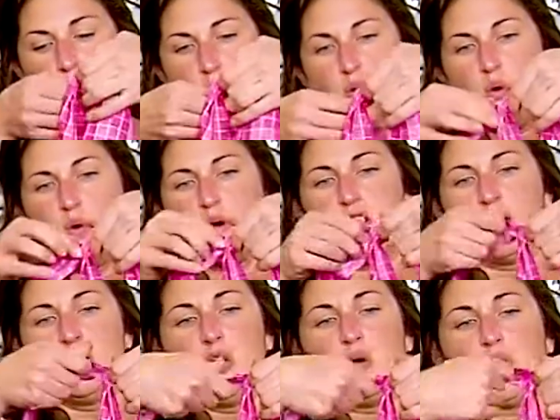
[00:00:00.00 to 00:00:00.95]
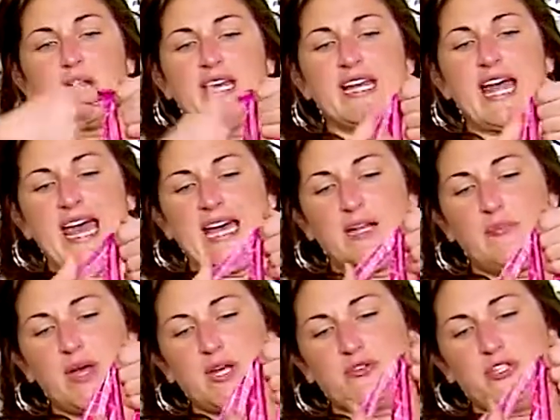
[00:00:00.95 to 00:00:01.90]
or we could add a
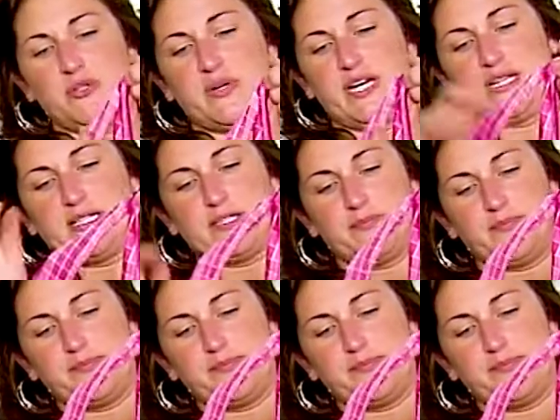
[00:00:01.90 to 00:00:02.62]
bow to it.